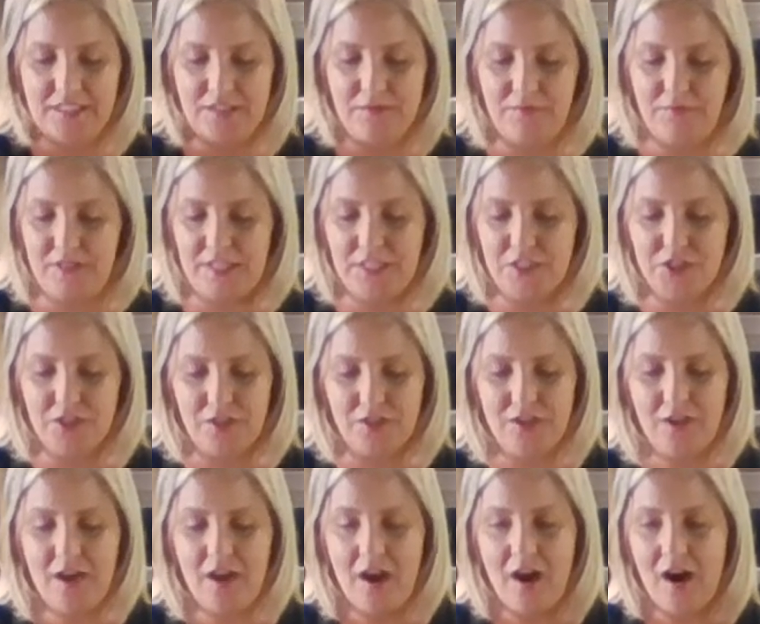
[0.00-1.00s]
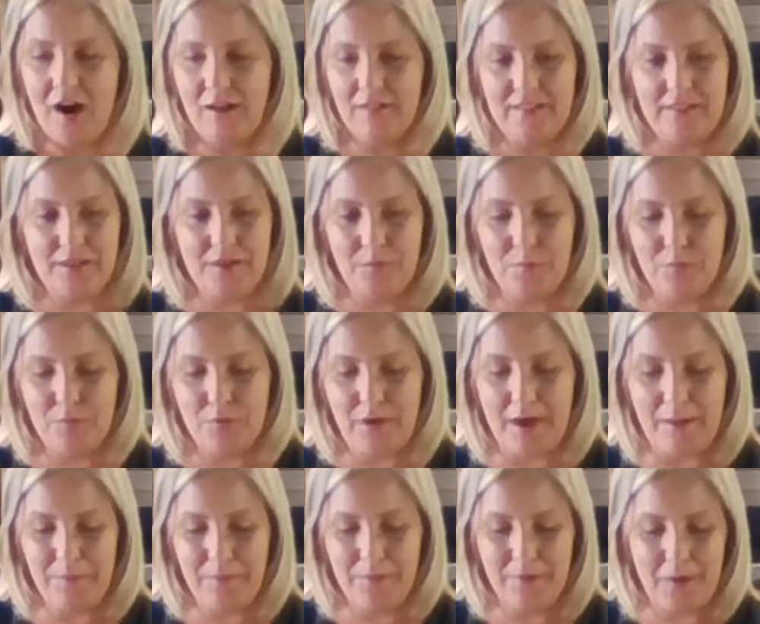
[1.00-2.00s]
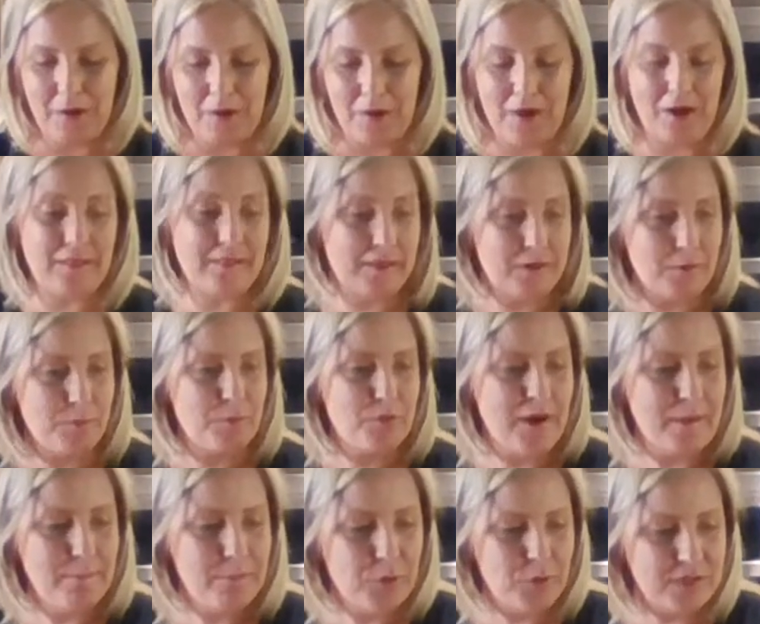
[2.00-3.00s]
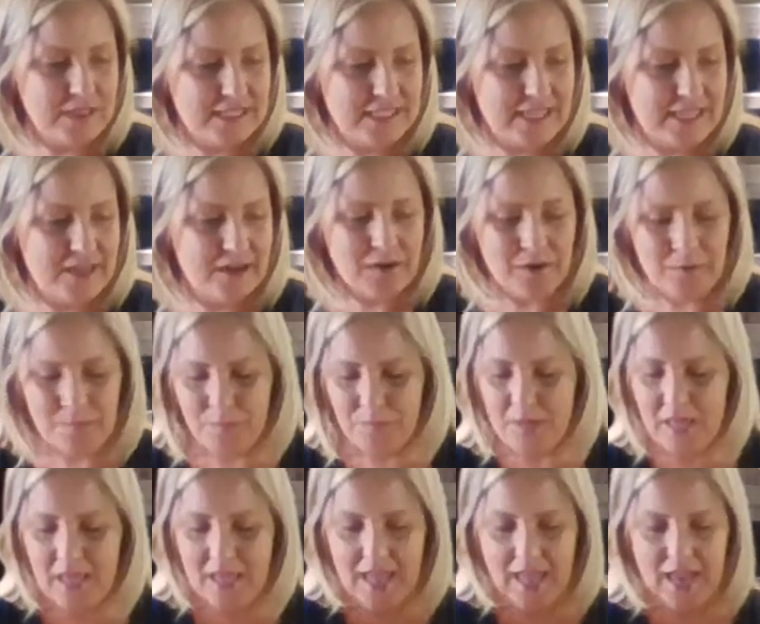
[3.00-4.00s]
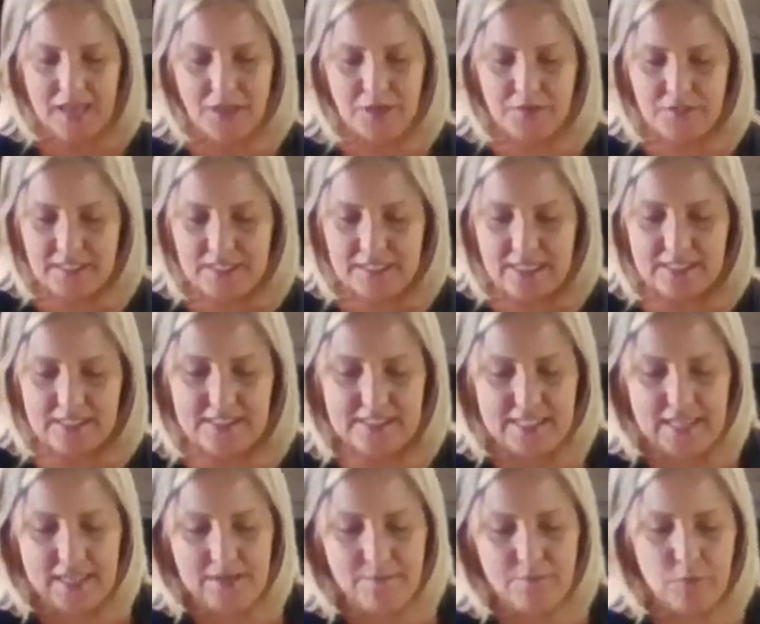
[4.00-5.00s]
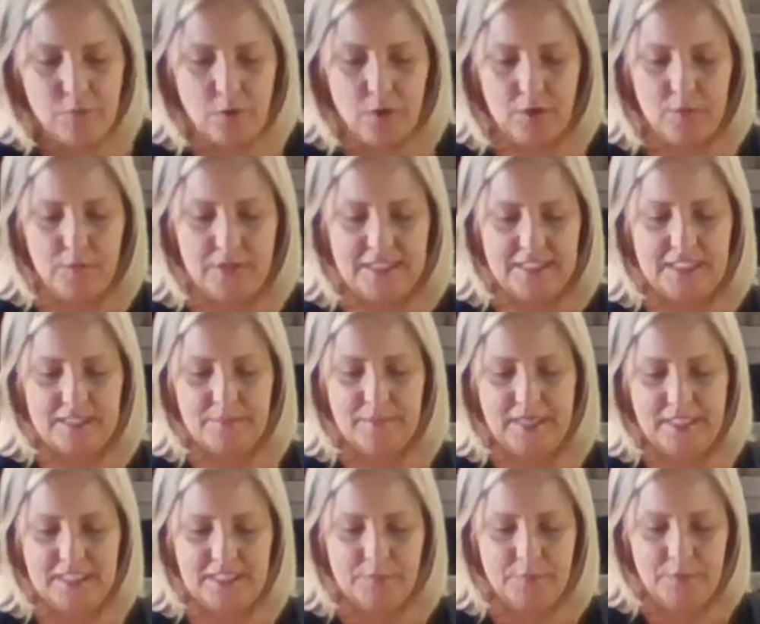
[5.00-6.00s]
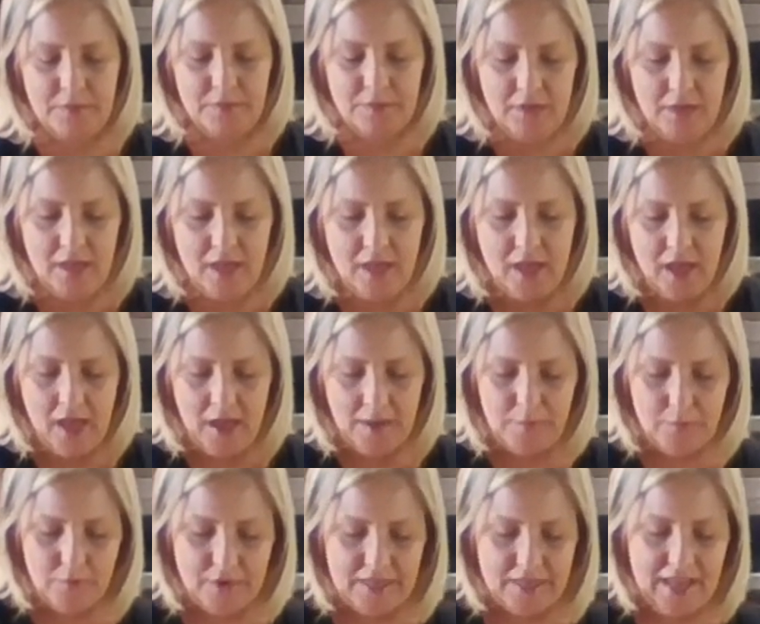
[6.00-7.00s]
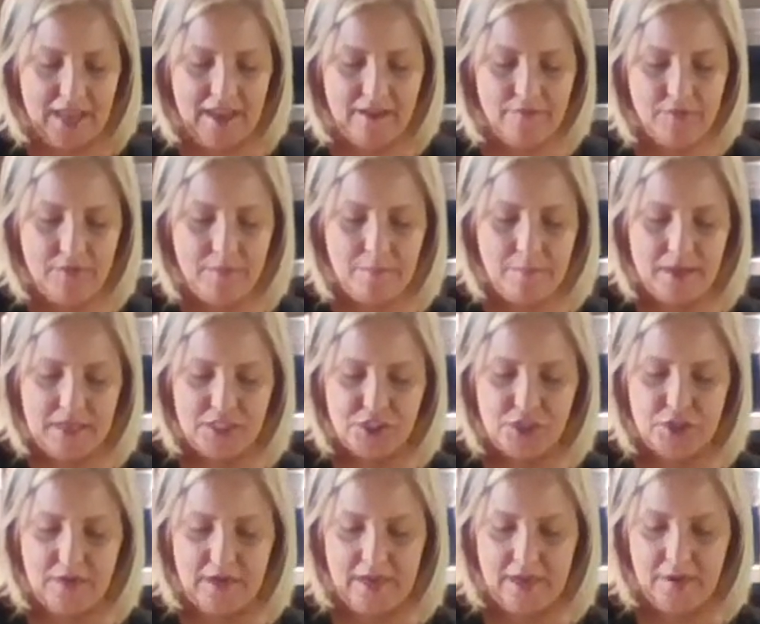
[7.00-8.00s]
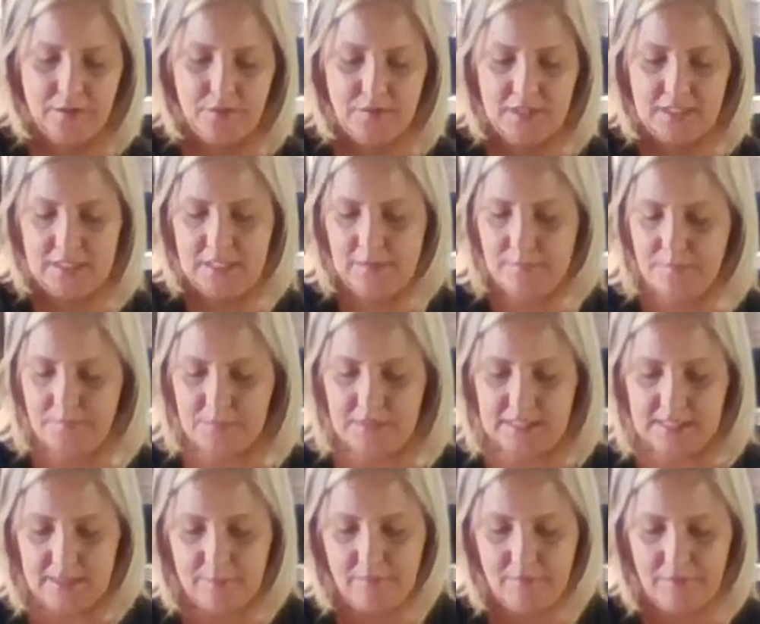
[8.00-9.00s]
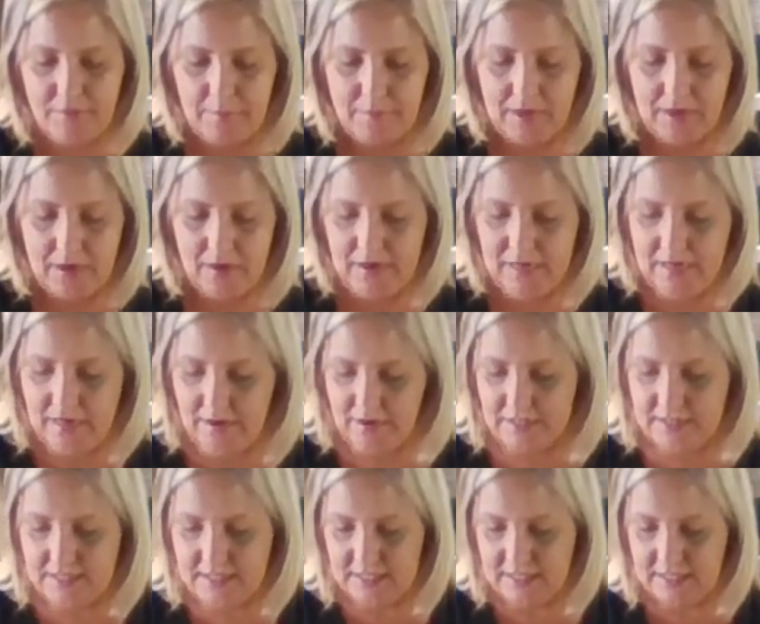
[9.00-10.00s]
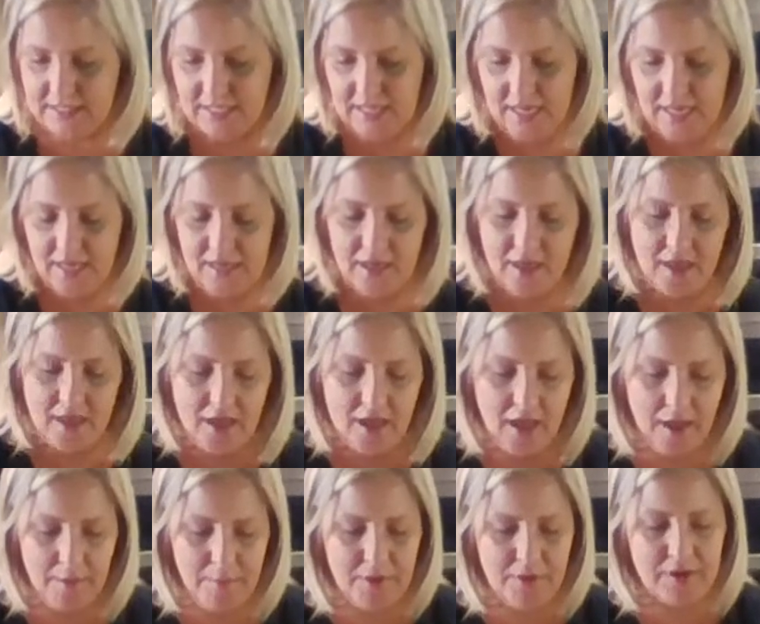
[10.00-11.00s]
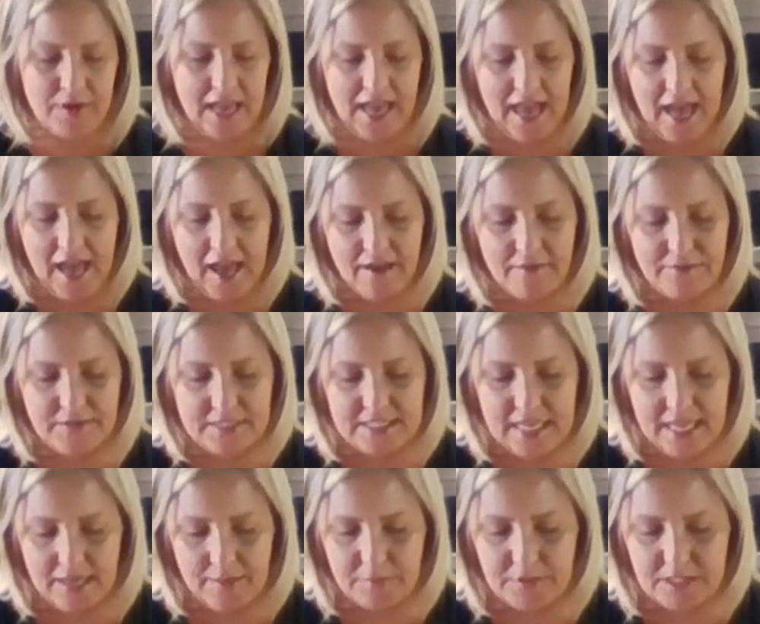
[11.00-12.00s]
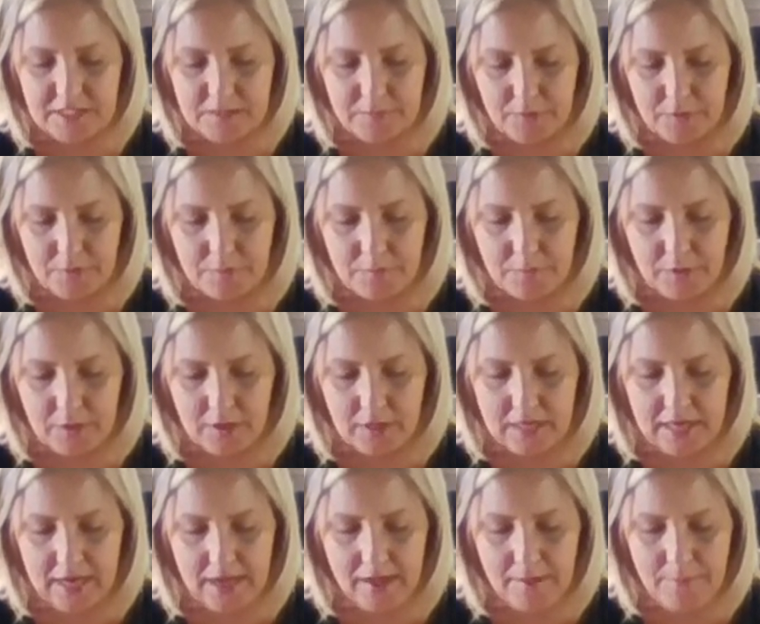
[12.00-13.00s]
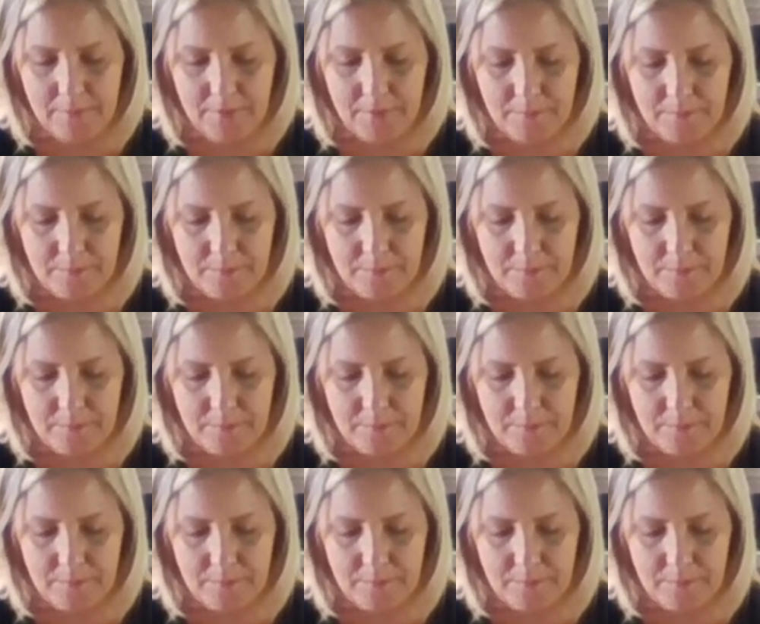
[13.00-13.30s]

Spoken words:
to feature our little prep bowls here, and using that same 4-in-1 spice spoon, I'm going to have them measure out some of the marinara seasoning, about a half a tablespoon per cup.